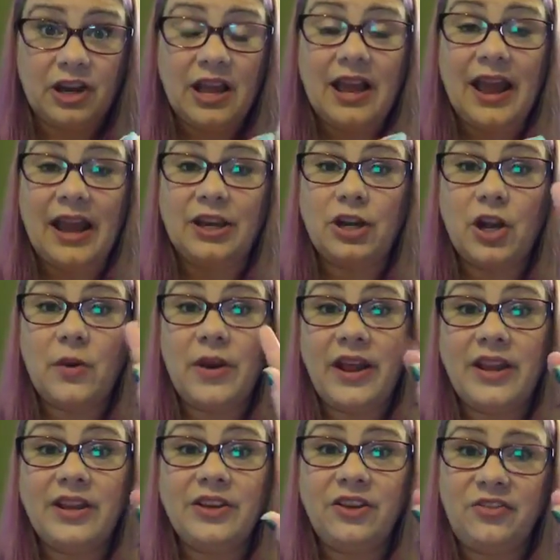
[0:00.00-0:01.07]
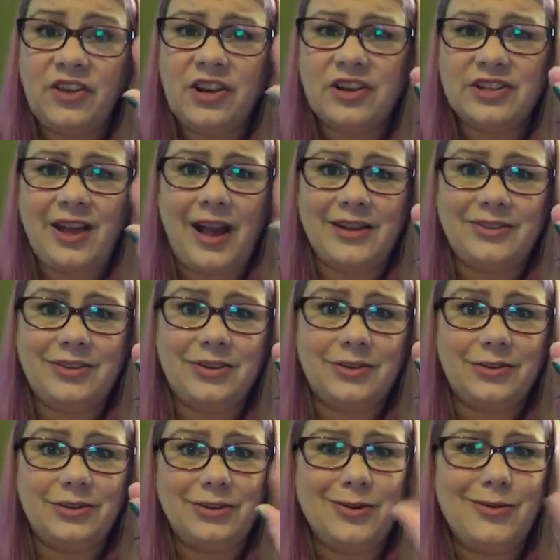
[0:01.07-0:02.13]
And you know what? Your finger's hot too.
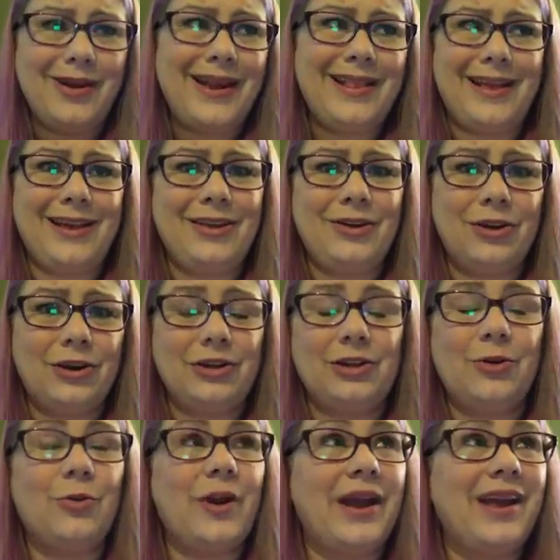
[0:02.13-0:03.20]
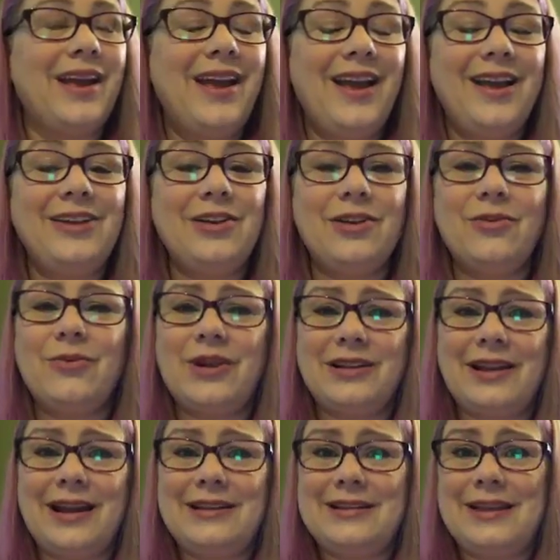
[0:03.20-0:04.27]
You weigh you're what,
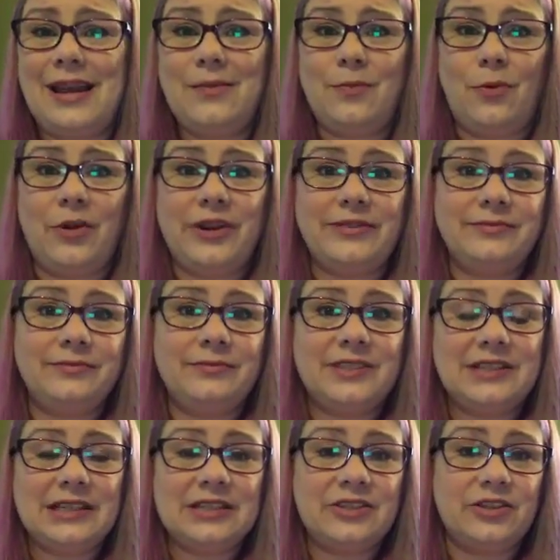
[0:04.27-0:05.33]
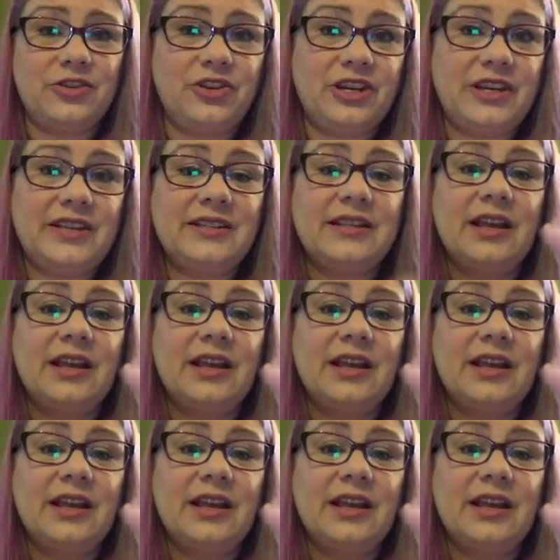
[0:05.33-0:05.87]
98.6 degrees?